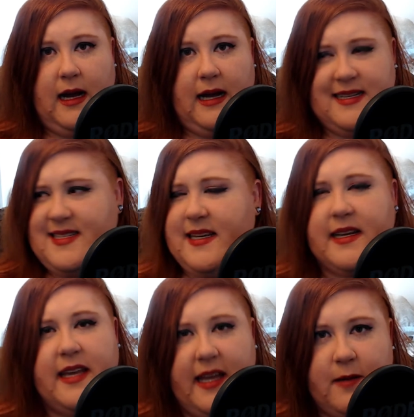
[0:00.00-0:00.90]
I see a
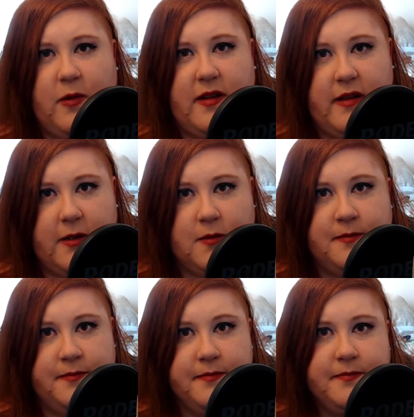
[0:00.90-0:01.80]
kid with you.
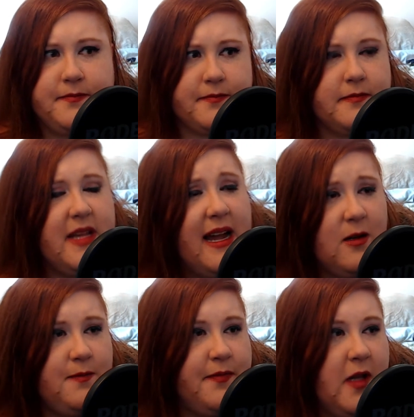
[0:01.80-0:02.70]

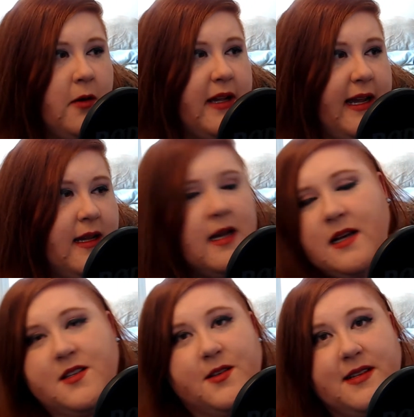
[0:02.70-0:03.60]
Now, okay,
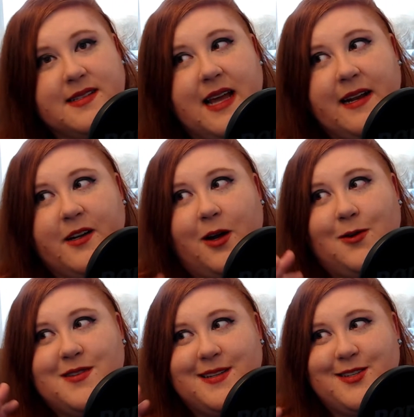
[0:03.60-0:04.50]
so this kind of
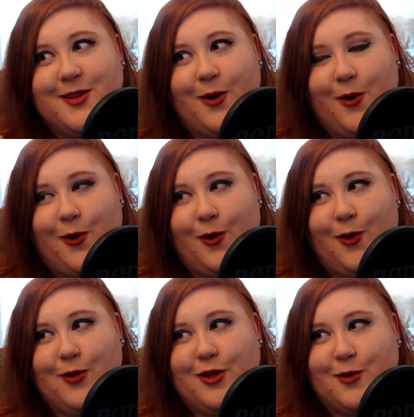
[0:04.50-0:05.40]
goes into the
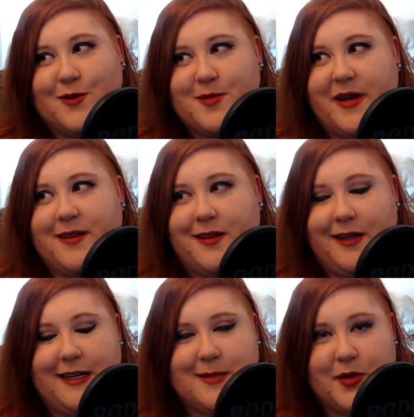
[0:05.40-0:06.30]
whole, you know, respect the
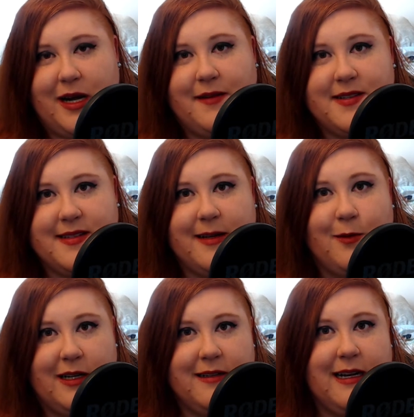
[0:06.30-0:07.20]
client's privacy and
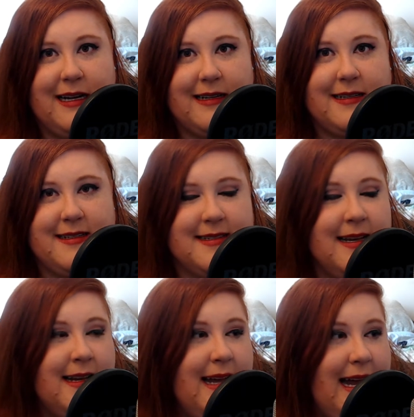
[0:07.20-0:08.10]
whatnot, because
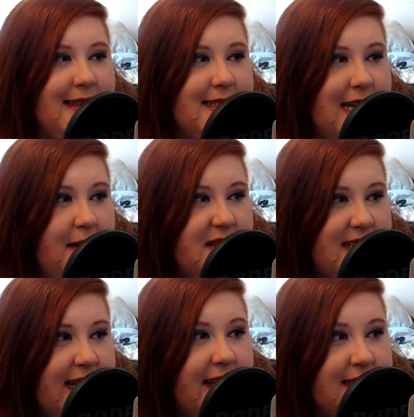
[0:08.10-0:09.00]
at the time the
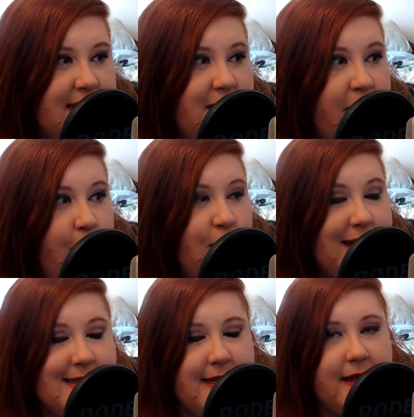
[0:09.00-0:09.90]
psychic didn't know,
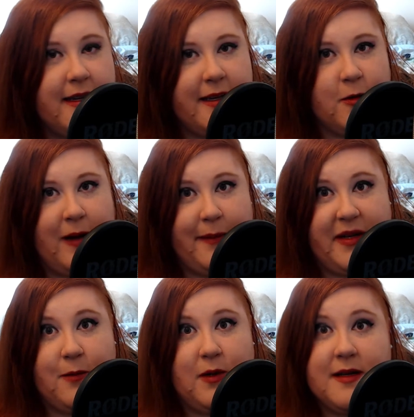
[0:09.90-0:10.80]
like, seeing a kid around
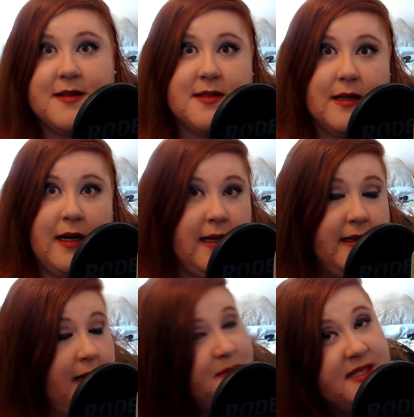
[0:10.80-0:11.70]
me was
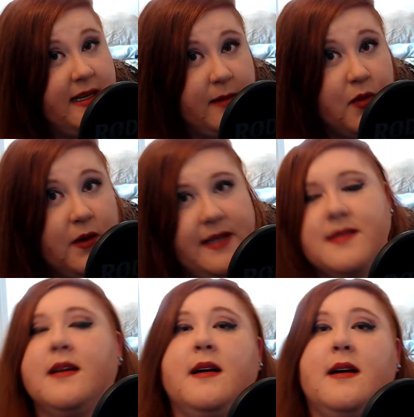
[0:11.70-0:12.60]
an upsetting point.